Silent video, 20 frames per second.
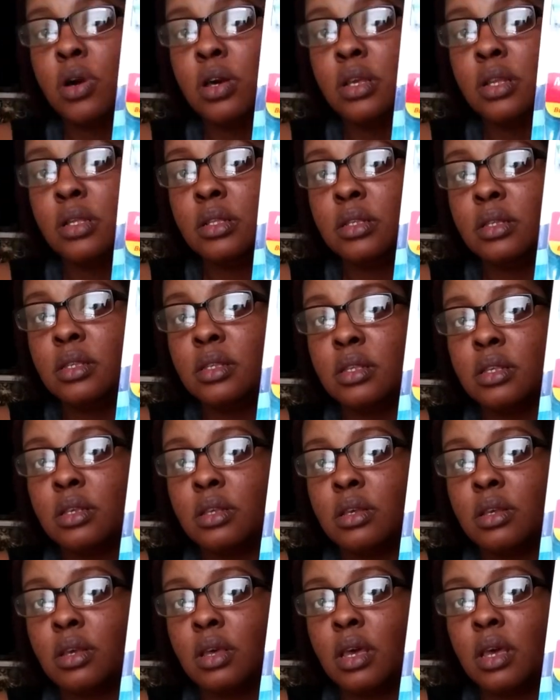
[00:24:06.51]
ones
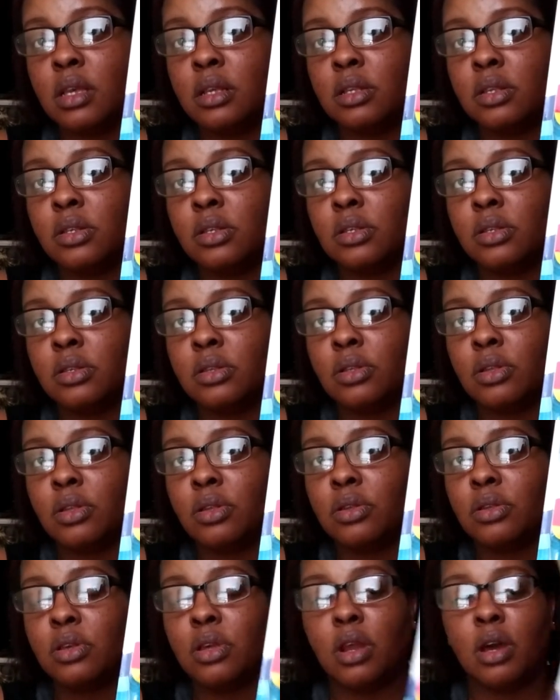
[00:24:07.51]

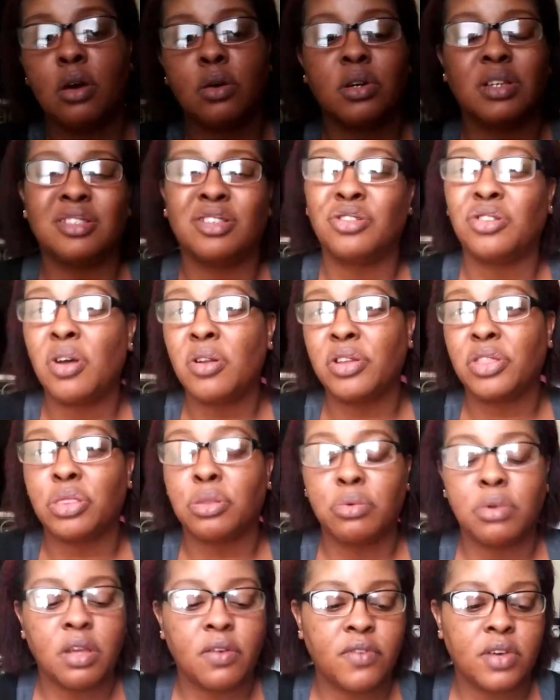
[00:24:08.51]
you know, because there's only
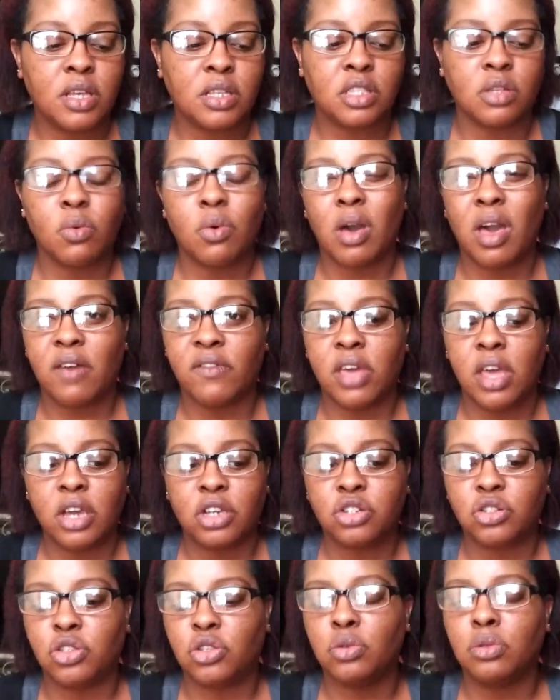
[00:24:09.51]
three of us, so we'll have an
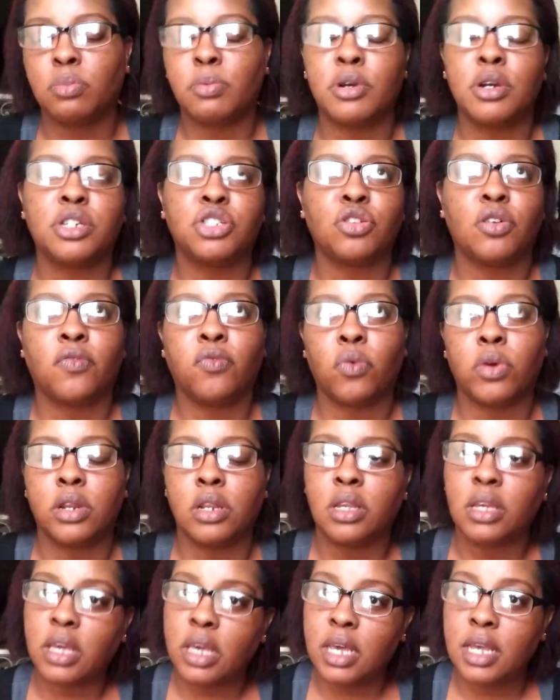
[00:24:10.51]
extra toothbrush, or if one
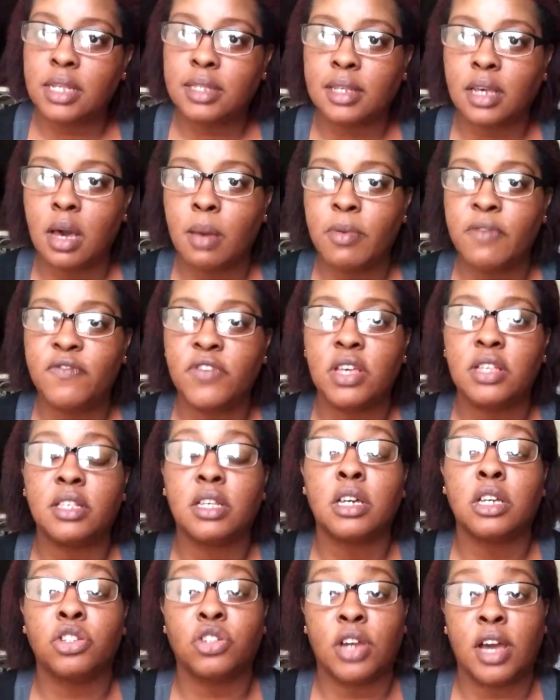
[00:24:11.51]
of the kids come and
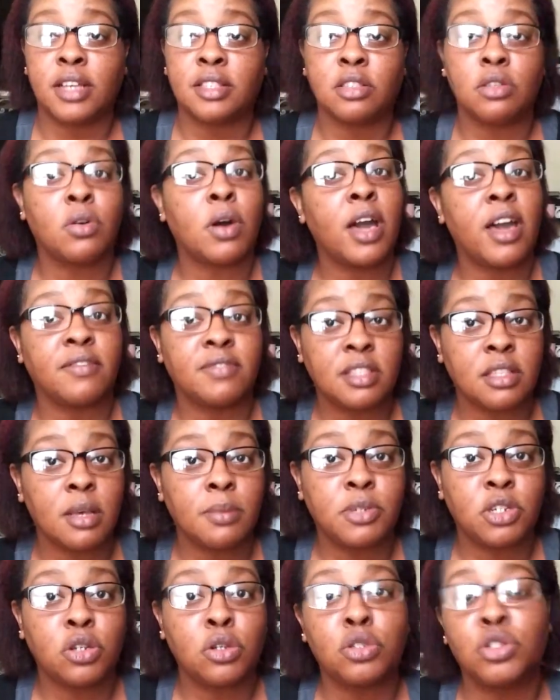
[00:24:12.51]
visit, because you guys know I have
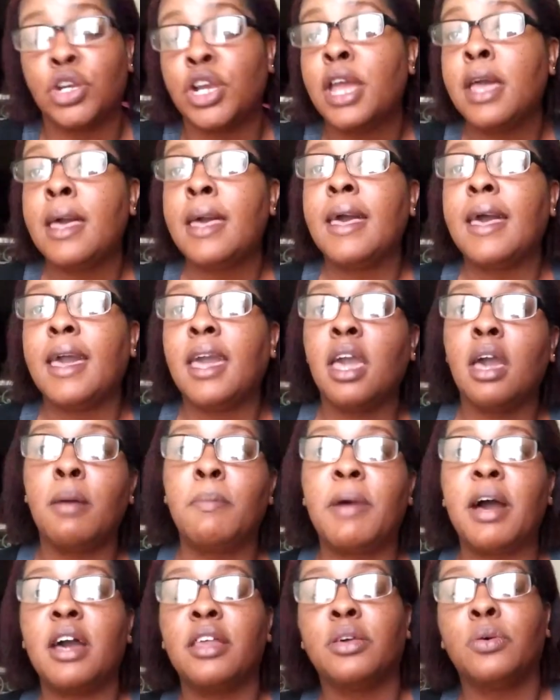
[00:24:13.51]
stepchildren.
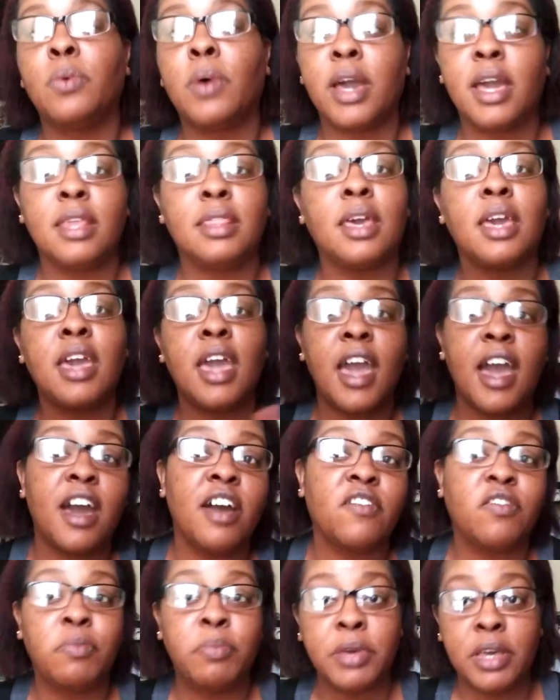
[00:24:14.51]
And by the way, they
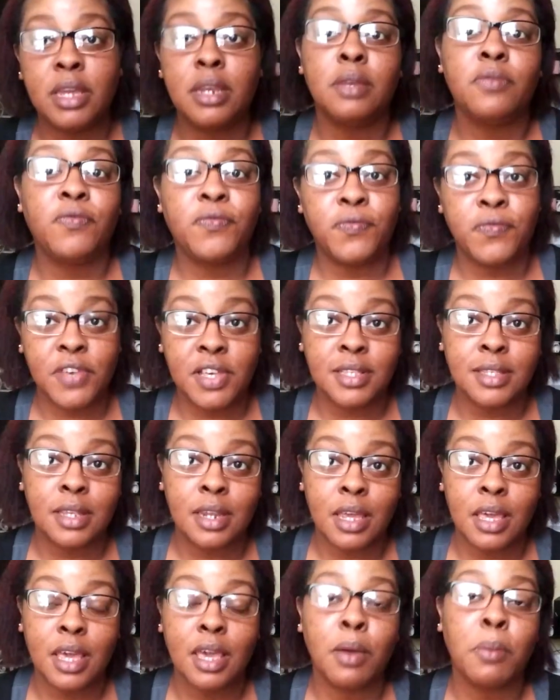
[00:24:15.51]
have been
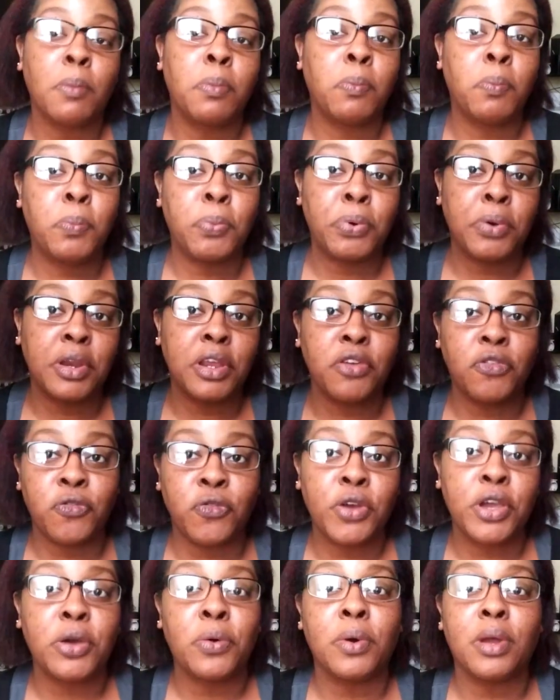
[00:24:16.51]
visiting pretty
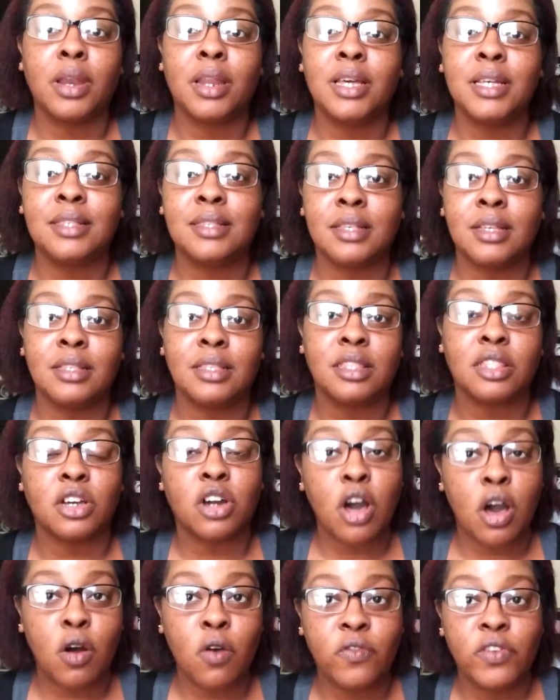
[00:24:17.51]
frequently since the
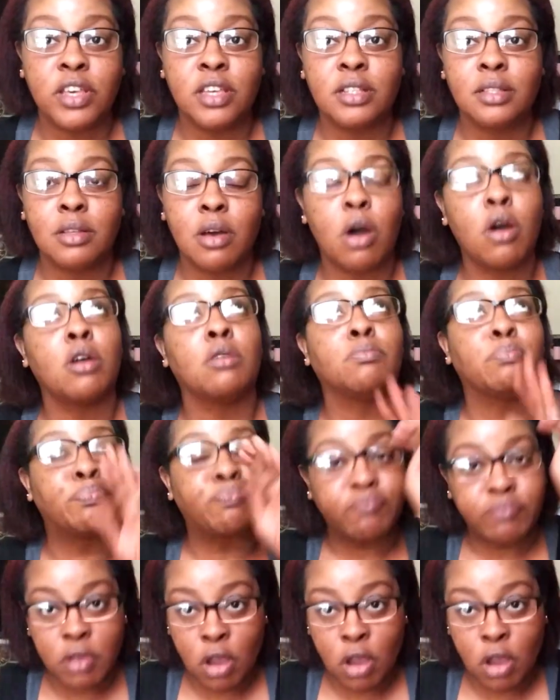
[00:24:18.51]
COVID, or